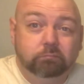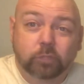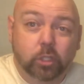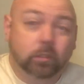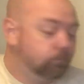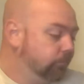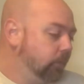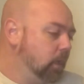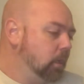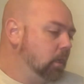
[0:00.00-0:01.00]
Sure.
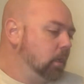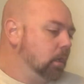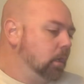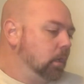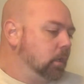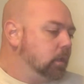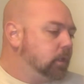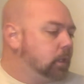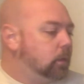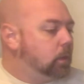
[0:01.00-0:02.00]

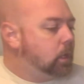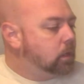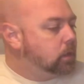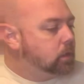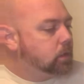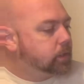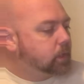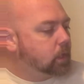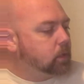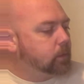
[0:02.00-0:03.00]
So
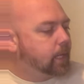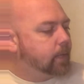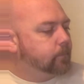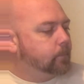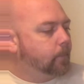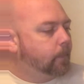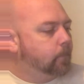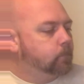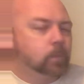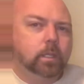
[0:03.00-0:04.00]
started doing that.
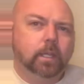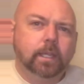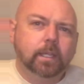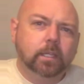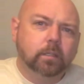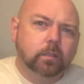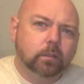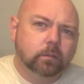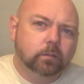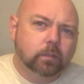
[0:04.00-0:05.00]
And
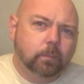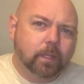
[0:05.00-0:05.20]
I